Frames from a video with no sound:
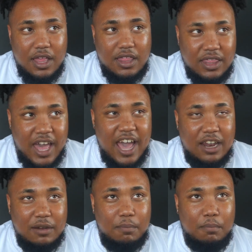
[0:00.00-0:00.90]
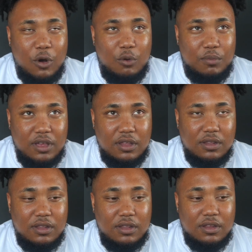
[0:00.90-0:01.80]
that moment
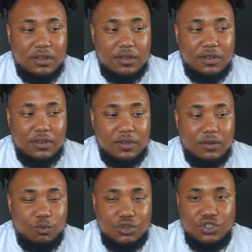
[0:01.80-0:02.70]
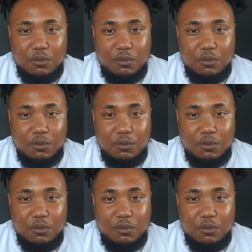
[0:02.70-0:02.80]
was